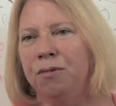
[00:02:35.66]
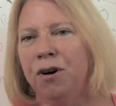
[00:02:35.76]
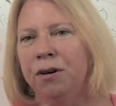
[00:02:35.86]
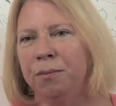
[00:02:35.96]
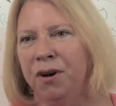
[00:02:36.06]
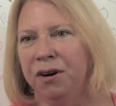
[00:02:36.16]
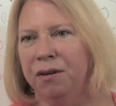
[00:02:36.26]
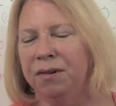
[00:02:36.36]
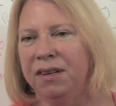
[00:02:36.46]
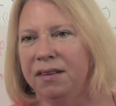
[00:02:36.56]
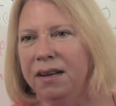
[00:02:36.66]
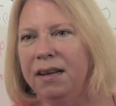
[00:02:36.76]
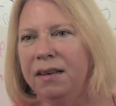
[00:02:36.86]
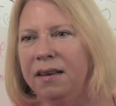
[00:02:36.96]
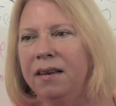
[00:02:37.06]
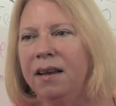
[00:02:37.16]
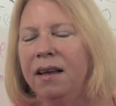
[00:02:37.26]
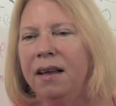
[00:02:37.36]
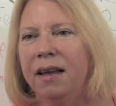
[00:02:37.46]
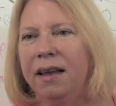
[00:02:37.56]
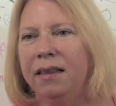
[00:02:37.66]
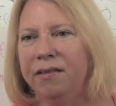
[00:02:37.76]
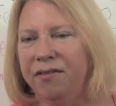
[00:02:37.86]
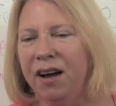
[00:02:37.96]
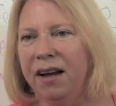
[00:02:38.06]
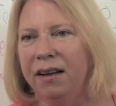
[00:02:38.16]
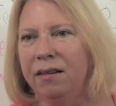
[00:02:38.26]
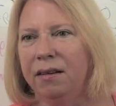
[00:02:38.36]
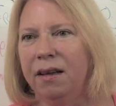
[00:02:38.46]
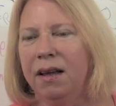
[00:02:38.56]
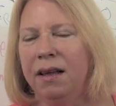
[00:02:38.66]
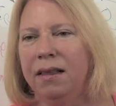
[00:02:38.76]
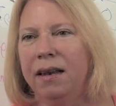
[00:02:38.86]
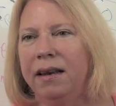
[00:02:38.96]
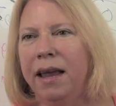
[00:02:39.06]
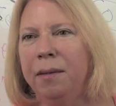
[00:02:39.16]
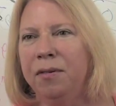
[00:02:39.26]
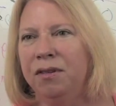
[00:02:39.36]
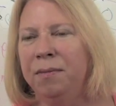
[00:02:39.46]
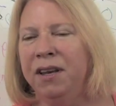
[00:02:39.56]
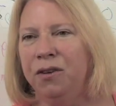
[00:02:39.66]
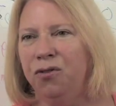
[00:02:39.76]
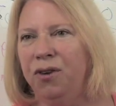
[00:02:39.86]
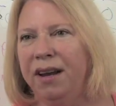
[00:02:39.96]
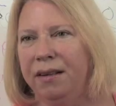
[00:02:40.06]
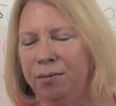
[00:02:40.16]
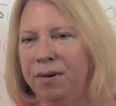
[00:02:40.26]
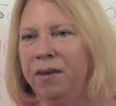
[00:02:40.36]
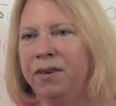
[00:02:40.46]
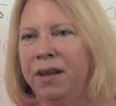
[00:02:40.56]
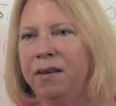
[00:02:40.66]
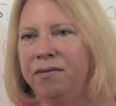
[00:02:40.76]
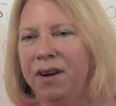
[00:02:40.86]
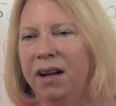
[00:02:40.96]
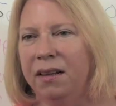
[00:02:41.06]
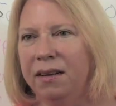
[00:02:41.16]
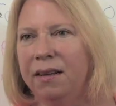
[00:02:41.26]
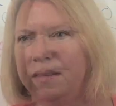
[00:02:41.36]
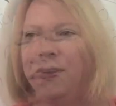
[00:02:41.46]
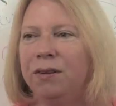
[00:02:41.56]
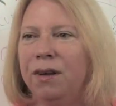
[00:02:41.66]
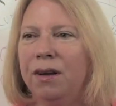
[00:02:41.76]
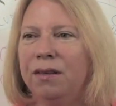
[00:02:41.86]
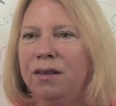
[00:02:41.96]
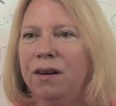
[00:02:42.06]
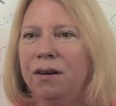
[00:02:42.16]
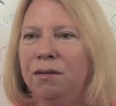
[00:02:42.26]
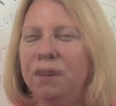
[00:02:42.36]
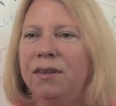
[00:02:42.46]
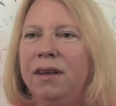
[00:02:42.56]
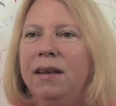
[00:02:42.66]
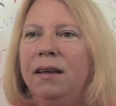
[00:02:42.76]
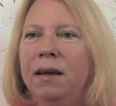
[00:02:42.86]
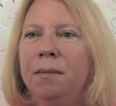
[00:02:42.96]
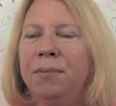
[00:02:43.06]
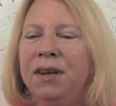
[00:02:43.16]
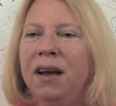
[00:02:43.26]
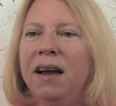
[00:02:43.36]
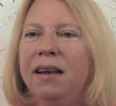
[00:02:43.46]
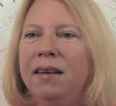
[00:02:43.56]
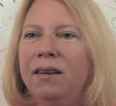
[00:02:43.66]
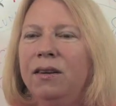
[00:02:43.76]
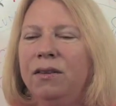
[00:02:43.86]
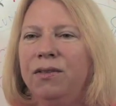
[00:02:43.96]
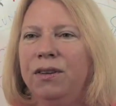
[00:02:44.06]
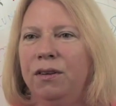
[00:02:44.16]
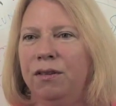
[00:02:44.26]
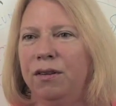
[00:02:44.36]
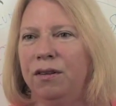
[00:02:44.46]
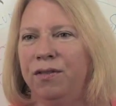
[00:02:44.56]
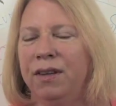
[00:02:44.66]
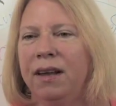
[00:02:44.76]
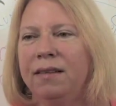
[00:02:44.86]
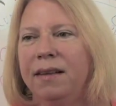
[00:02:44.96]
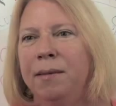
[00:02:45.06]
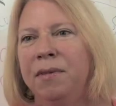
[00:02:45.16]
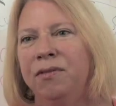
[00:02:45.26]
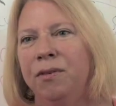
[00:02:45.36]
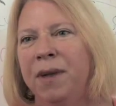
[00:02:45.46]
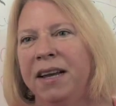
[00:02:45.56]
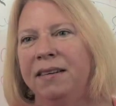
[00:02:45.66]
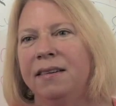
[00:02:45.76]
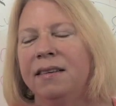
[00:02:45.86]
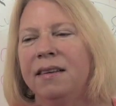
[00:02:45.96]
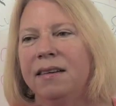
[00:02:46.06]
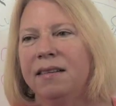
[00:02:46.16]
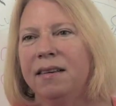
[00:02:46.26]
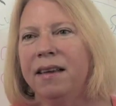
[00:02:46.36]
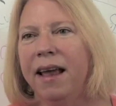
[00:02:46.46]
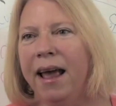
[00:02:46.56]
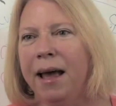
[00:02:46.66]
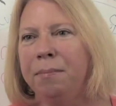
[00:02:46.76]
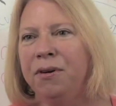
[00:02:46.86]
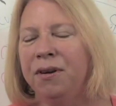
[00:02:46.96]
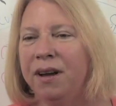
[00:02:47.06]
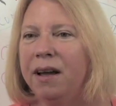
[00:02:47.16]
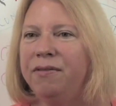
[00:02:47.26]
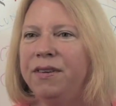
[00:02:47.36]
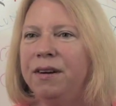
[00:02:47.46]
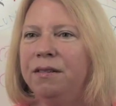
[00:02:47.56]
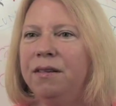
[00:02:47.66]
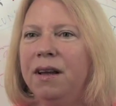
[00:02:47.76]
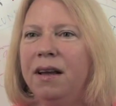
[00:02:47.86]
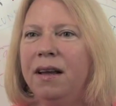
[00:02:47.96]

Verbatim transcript: watermark, which is hidden button in the file that enables me to trace wherever that file is. You'll also see um, benign and useful uses for that same information. There's an app on iPhone